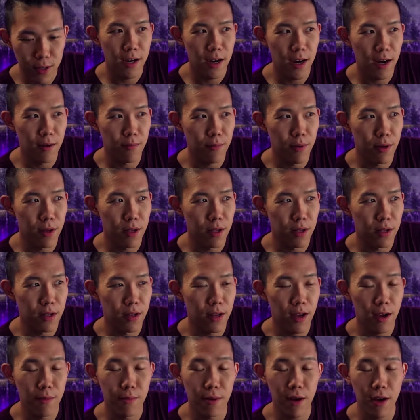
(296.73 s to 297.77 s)
I've been
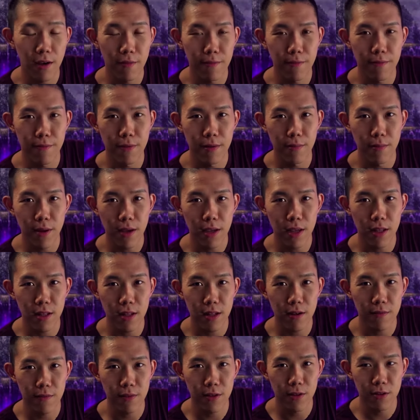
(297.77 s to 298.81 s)
I've, I've been making a
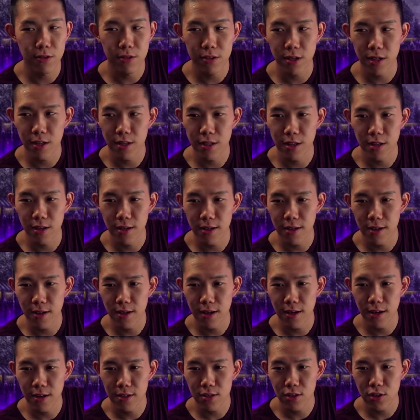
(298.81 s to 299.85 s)
lot of videos lately,
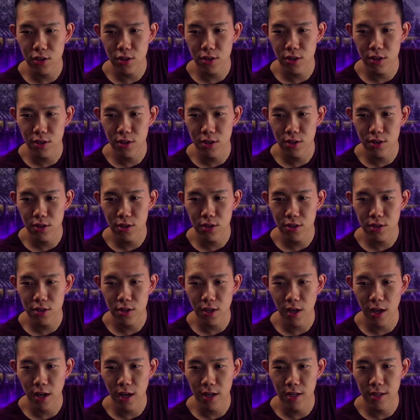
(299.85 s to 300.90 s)
uh, just
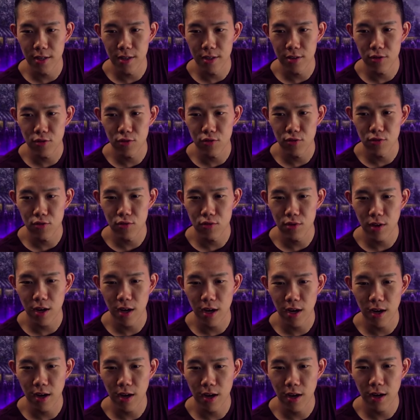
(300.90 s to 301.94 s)
cause I needed to
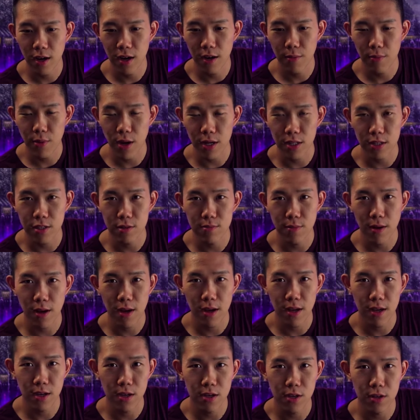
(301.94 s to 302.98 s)
uh, practice
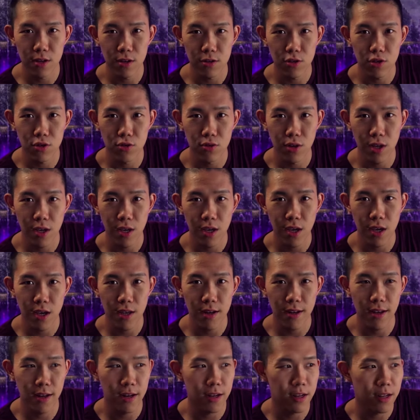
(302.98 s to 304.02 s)
my you know shooting
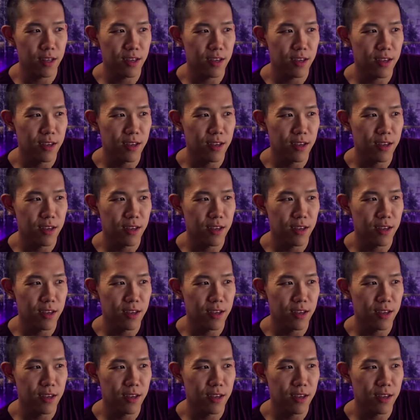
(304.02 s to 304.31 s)
and editing.